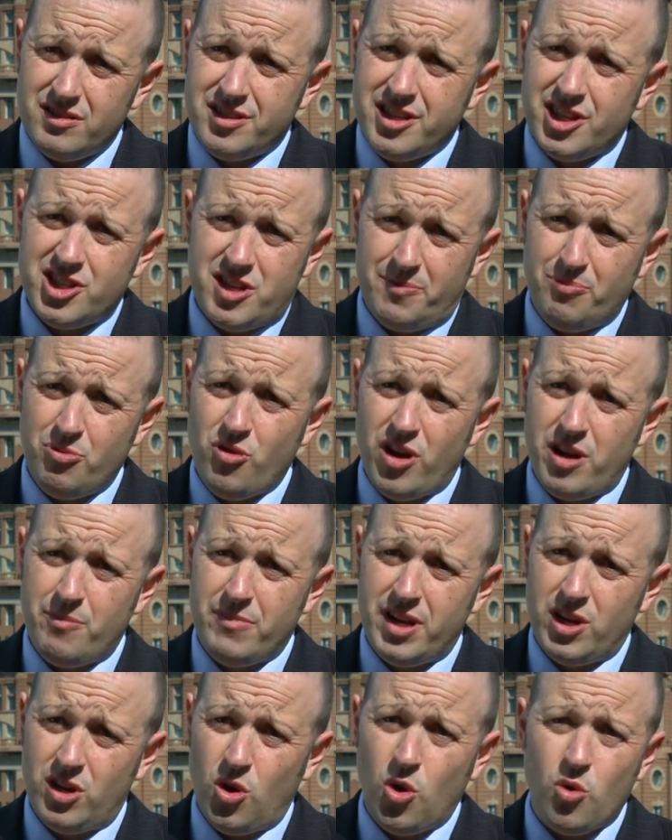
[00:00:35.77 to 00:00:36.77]

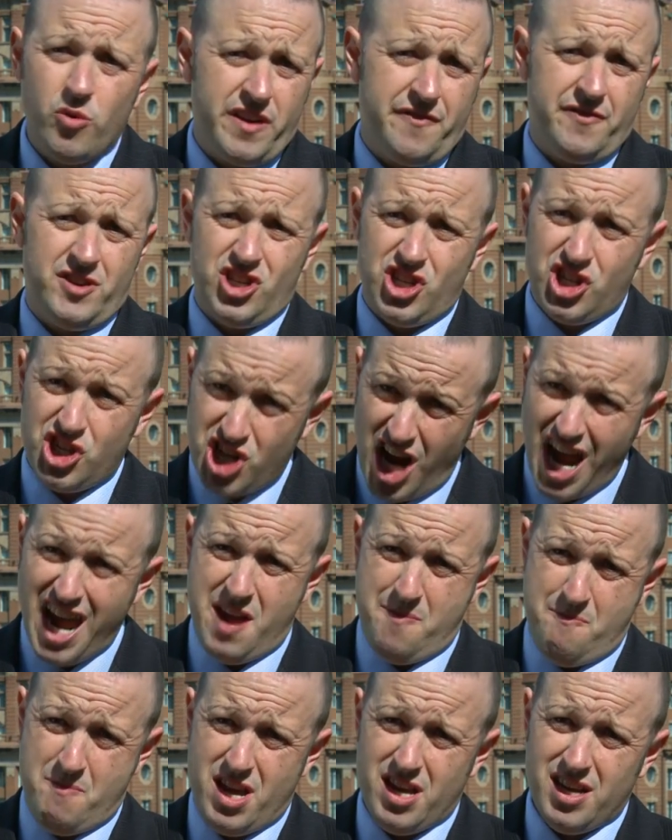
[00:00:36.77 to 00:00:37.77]
disappointment, or even
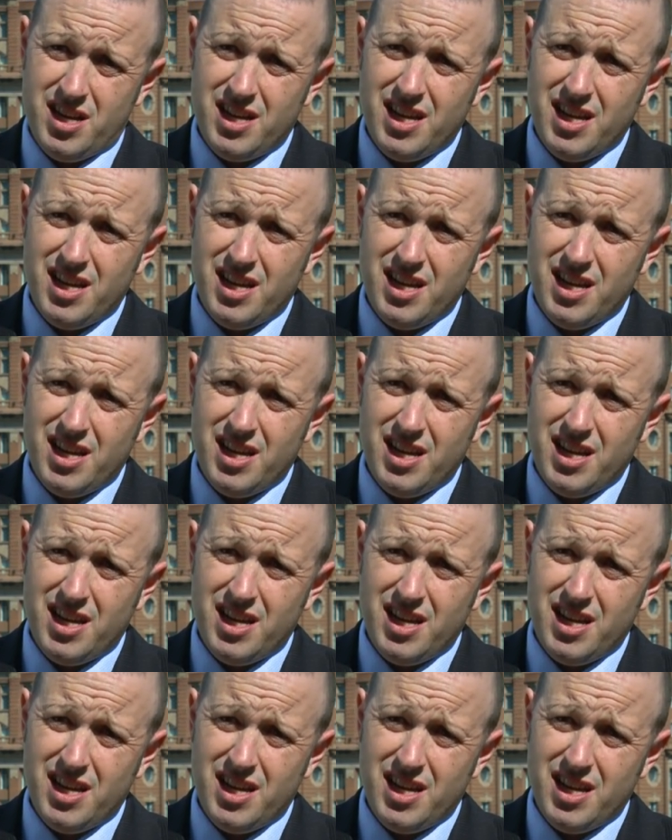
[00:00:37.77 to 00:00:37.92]
shame.